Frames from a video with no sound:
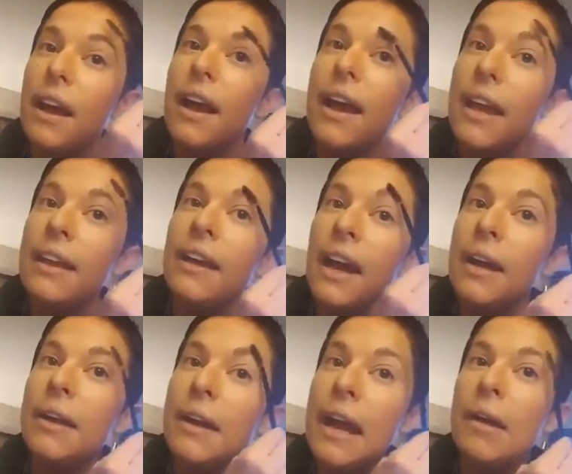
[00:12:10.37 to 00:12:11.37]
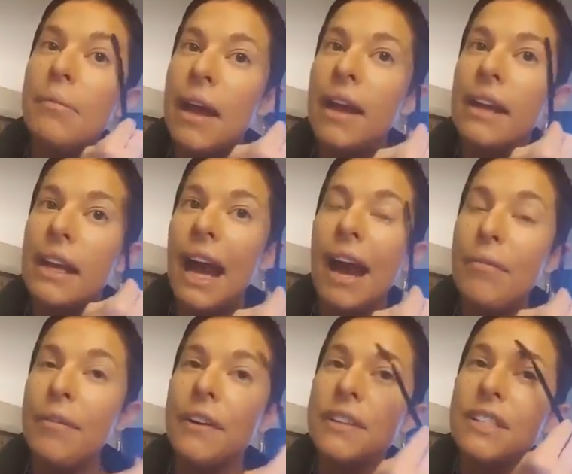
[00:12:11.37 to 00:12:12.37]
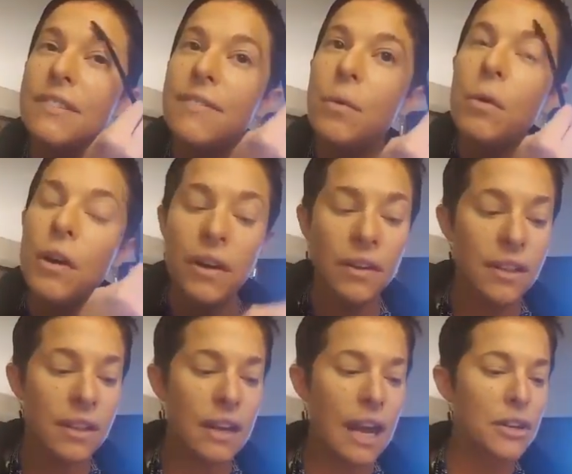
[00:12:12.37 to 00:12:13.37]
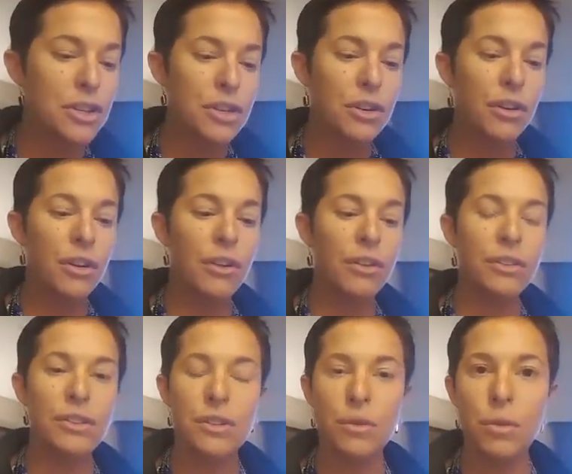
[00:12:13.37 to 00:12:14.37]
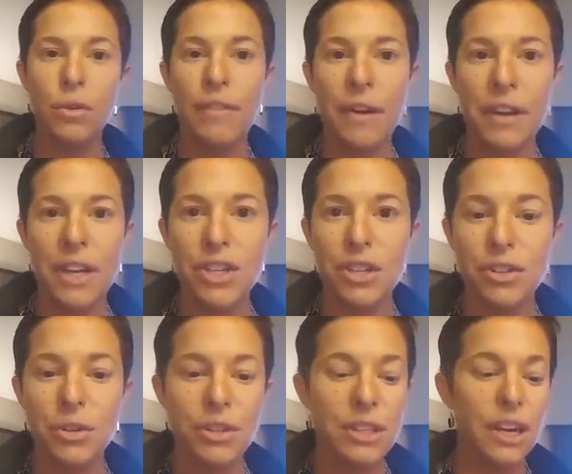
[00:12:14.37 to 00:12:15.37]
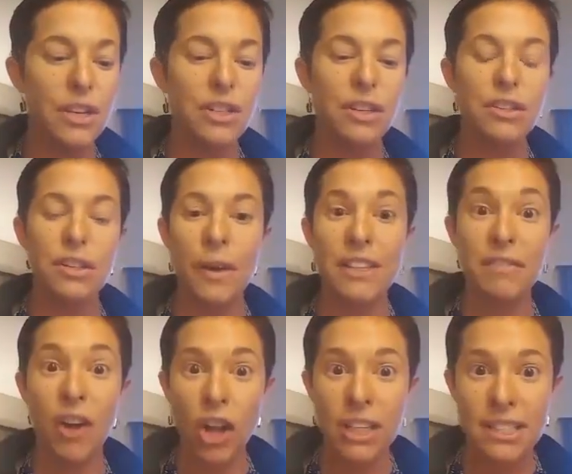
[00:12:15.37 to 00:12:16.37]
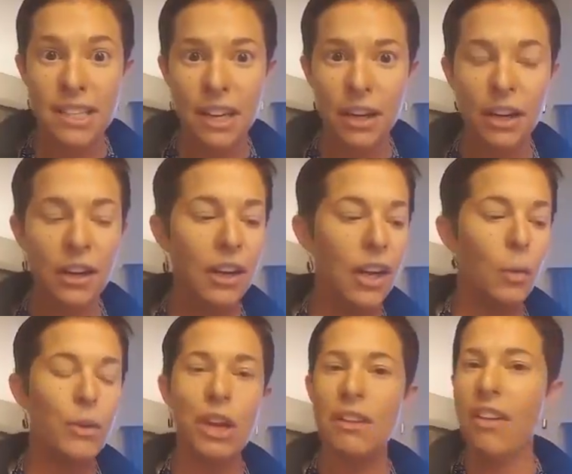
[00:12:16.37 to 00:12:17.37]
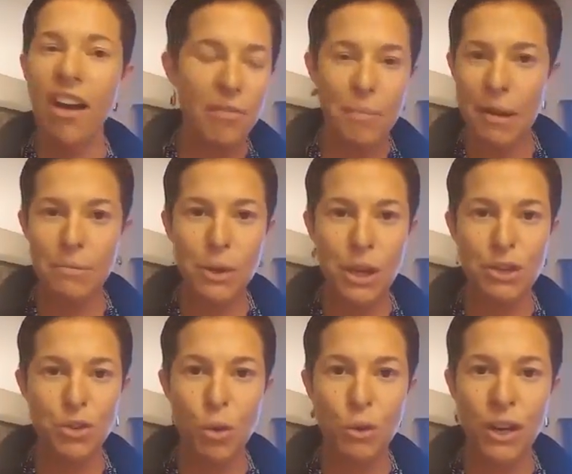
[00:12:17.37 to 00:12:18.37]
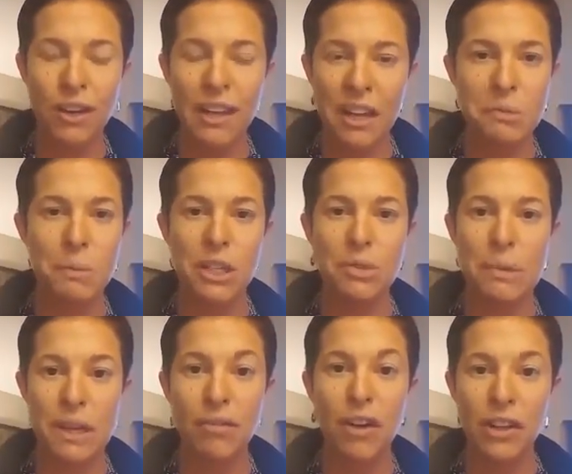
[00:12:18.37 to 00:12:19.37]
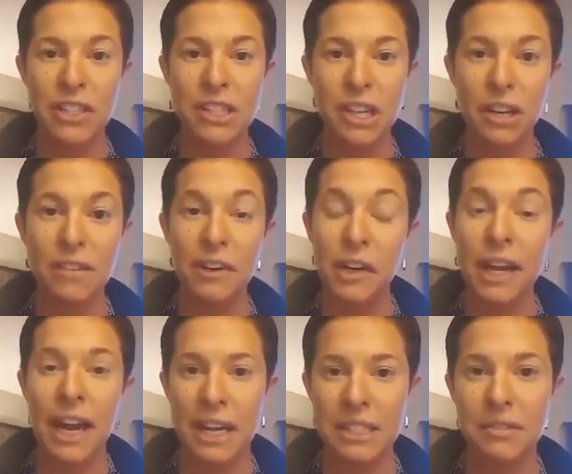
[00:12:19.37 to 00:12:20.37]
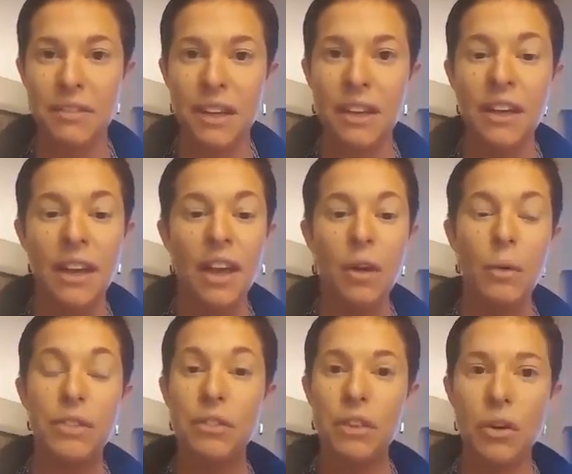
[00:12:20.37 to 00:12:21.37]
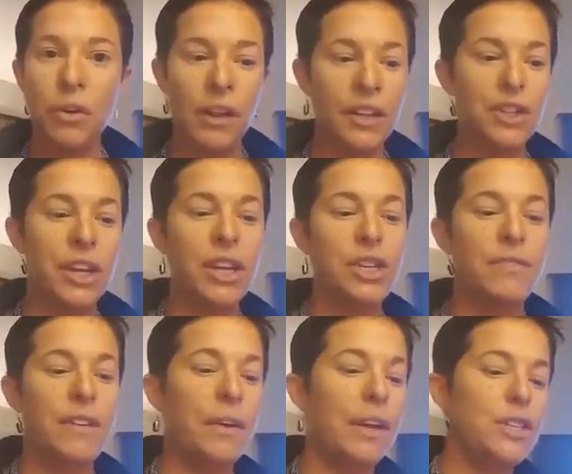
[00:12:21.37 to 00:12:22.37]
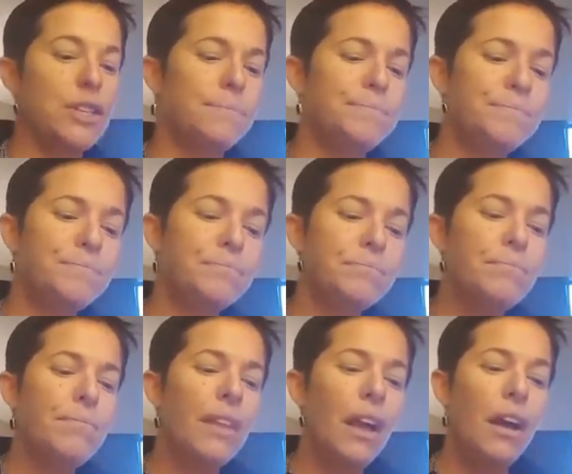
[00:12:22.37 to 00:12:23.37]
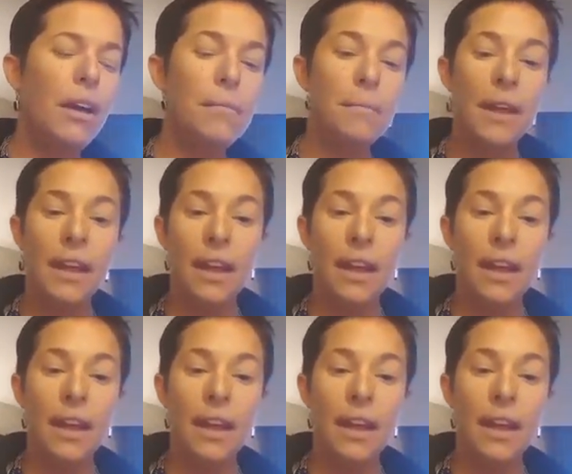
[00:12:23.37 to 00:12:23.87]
And I am at a conference for the National School Foundation Association. So as a volunteer, which I love, my Beauticontrol work allows me to be a volunteer very actively with the local education foundation. And